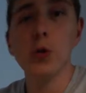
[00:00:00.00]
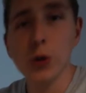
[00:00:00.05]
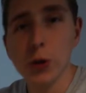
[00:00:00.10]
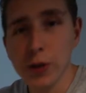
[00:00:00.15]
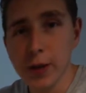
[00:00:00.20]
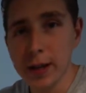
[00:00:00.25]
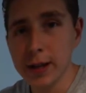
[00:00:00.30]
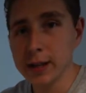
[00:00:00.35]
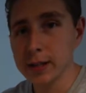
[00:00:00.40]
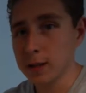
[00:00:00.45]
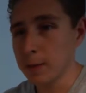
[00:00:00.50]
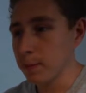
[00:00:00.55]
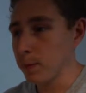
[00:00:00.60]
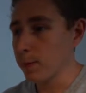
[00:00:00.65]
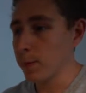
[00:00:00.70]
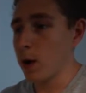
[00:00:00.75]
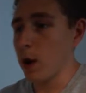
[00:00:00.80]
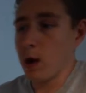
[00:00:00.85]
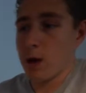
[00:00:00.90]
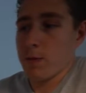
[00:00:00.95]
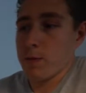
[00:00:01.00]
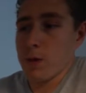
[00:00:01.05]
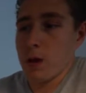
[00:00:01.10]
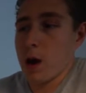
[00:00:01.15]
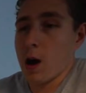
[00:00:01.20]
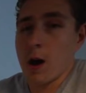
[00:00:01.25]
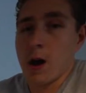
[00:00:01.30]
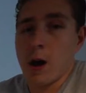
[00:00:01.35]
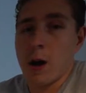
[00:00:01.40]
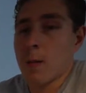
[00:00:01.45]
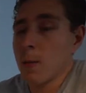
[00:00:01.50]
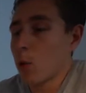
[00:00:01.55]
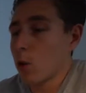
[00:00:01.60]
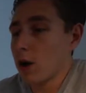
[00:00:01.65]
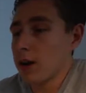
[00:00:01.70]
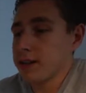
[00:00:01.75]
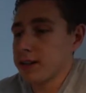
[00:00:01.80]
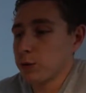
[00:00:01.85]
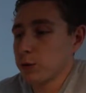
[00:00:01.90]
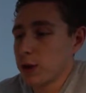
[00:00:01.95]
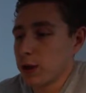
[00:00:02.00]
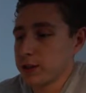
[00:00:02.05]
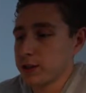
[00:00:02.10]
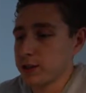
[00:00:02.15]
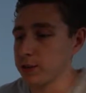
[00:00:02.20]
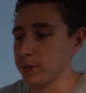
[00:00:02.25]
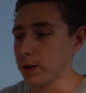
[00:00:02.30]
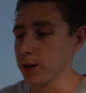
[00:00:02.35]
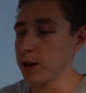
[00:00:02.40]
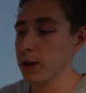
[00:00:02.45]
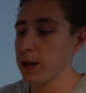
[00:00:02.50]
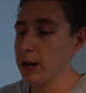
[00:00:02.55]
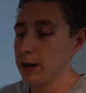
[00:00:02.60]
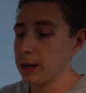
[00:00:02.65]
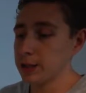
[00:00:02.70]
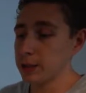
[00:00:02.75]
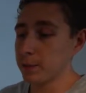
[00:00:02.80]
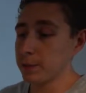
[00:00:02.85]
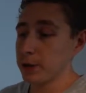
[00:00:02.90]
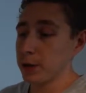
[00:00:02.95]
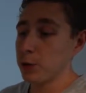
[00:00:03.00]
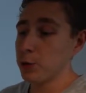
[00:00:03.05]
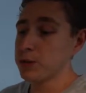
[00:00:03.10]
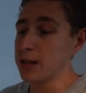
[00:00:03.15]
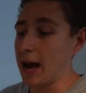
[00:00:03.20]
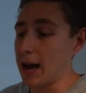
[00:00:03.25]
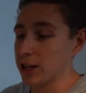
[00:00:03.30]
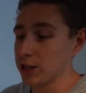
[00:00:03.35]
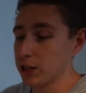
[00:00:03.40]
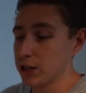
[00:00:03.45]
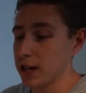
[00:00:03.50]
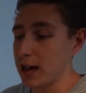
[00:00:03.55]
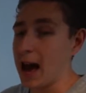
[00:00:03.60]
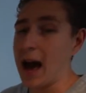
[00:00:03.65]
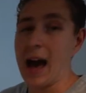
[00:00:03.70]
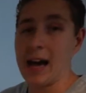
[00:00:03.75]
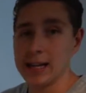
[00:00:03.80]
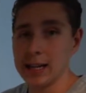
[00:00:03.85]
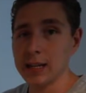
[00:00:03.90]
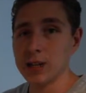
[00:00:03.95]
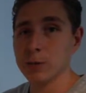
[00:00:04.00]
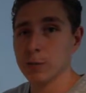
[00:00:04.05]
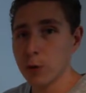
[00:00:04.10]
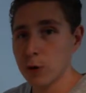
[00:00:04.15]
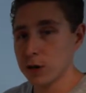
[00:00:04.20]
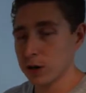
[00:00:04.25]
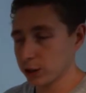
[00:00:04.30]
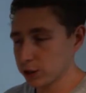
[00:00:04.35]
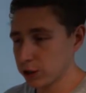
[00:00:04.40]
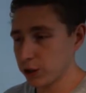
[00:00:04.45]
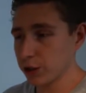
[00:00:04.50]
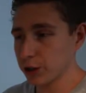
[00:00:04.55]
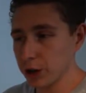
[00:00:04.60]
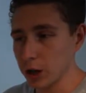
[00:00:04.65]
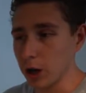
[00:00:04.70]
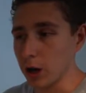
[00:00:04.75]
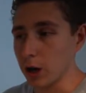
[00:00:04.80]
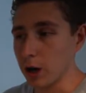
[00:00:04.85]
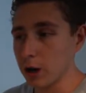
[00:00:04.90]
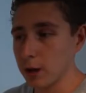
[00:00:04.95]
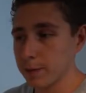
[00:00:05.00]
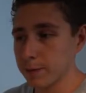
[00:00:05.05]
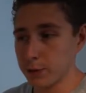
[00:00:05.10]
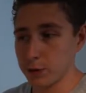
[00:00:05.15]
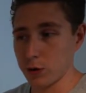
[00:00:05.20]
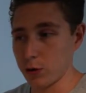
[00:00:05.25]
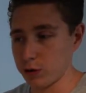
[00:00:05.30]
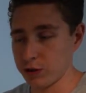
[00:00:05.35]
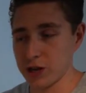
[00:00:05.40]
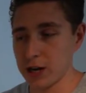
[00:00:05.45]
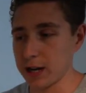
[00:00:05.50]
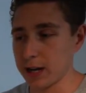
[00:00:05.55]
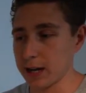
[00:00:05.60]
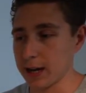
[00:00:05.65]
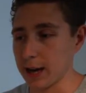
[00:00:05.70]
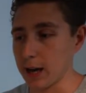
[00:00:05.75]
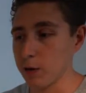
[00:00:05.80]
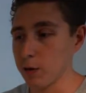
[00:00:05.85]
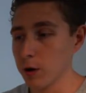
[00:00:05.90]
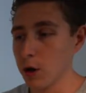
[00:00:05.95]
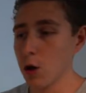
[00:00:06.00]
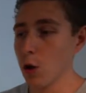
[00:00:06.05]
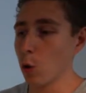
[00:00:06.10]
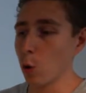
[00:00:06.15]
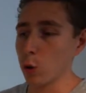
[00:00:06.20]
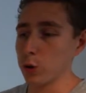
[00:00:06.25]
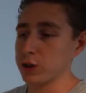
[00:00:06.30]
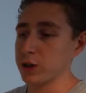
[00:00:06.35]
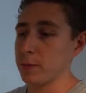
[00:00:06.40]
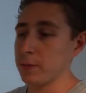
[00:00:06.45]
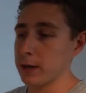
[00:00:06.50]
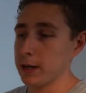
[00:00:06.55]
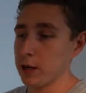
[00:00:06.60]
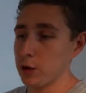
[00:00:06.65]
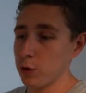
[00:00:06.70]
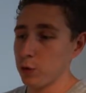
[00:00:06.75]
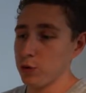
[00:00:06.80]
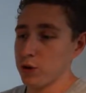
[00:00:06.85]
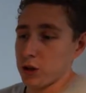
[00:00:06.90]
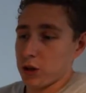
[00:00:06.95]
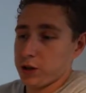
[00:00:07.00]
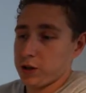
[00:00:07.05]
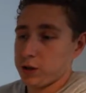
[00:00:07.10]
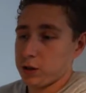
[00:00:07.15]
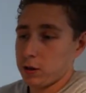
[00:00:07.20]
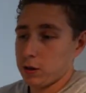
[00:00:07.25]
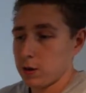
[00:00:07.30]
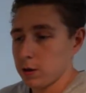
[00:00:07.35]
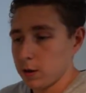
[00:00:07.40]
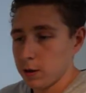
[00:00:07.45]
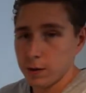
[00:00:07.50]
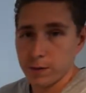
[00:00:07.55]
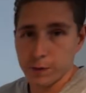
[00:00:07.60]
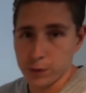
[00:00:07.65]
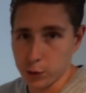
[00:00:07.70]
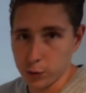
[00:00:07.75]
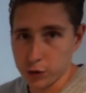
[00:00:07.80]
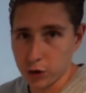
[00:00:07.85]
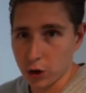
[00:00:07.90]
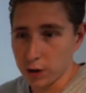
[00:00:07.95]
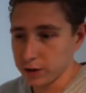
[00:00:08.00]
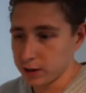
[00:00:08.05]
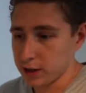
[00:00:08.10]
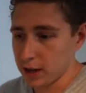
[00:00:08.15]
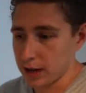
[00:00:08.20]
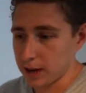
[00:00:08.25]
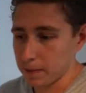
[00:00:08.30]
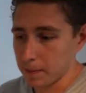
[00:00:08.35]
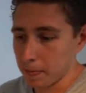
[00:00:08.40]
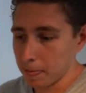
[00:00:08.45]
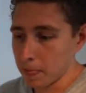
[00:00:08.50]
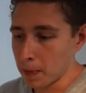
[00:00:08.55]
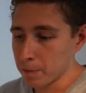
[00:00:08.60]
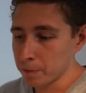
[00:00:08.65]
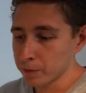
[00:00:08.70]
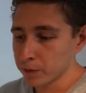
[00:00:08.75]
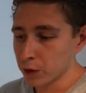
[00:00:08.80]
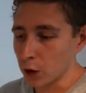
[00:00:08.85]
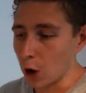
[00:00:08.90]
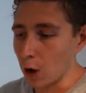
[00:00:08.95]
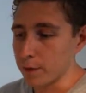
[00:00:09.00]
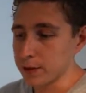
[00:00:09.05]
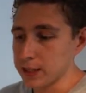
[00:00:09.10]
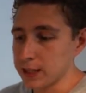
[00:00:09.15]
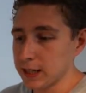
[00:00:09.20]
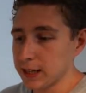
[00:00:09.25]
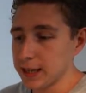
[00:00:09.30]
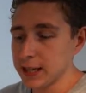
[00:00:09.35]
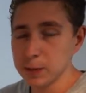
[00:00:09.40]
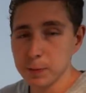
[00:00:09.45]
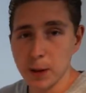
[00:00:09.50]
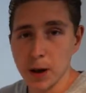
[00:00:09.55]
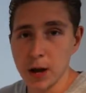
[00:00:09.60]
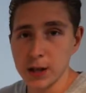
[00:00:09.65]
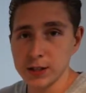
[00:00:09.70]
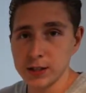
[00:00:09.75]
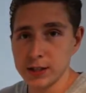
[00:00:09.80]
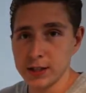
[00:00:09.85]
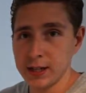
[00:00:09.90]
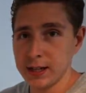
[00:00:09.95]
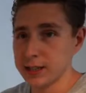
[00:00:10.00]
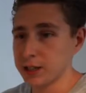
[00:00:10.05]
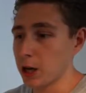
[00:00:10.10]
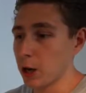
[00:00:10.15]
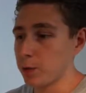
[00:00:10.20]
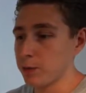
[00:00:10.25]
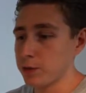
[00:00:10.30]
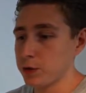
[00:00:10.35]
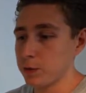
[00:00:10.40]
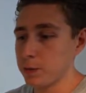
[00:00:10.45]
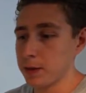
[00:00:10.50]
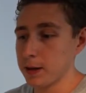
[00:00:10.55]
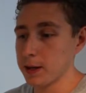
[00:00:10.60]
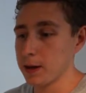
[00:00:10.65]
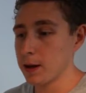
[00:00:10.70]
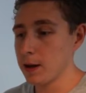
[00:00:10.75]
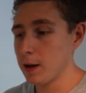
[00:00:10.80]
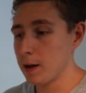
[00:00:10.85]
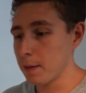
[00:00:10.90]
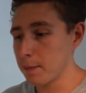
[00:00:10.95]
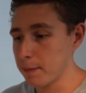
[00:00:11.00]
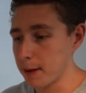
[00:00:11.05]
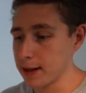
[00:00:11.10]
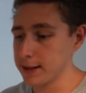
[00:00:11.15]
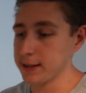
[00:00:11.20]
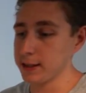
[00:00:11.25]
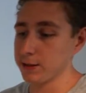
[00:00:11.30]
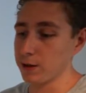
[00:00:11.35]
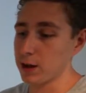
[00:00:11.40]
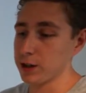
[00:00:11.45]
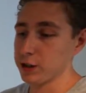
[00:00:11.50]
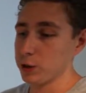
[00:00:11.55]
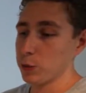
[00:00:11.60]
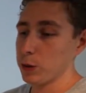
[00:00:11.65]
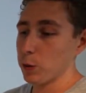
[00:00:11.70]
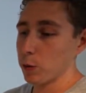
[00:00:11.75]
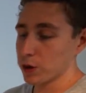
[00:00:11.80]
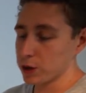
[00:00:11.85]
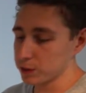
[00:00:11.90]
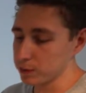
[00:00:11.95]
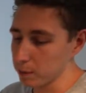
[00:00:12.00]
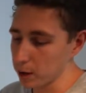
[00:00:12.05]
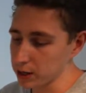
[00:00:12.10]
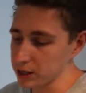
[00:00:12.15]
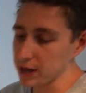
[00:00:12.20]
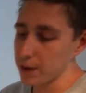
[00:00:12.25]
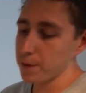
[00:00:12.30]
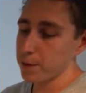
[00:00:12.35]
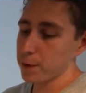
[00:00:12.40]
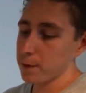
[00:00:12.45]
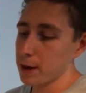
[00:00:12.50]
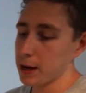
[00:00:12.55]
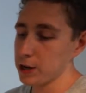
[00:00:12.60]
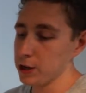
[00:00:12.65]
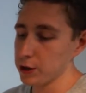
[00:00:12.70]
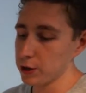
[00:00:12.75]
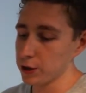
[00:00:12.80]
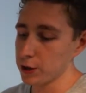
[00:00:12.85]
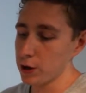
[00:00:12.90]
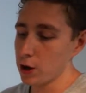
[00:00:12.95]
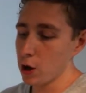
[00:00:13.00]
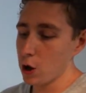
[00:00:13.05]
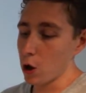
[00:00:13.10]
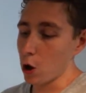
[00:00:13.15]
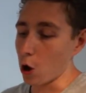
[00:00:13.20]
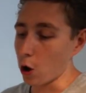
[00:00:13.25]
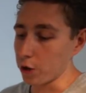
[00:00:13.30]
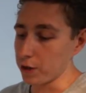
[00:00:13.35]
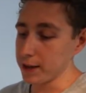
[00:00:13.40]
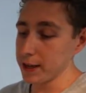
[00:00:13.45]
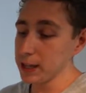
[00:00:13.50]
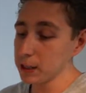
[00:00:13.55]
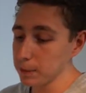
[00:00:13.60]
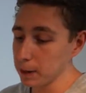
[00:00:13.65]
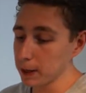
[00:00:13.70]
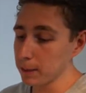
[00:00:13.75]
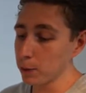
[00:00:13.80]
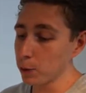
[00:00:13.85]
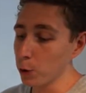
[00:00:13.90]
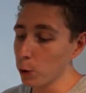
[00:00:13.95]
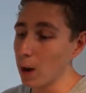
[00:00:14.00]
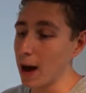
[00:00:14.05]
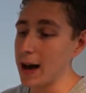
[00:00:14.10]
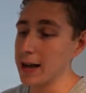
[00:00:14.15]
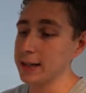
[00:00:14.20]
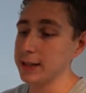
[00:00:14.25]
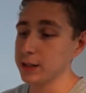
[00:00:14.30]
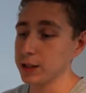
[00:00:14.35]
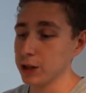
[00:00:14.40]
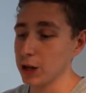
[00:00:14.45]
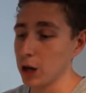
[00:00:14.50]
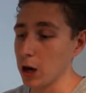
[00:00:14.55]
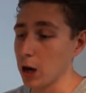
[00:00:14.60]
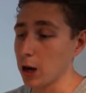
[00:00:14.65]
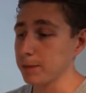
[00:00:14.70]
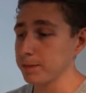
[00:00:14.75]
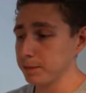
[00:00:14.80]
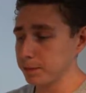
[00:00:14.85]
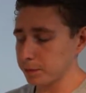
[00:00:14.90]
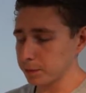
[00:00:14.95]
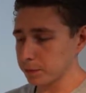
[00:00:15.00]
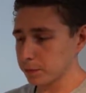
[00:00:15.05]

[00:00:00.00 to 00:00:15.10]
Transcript: do you think's a more ideal customer? Somebody who's actually adding the product to the cart but not checking out, or somebody who just views content. Obviously, this person is going to be better, right? So we want as much information on these people who are adding to cart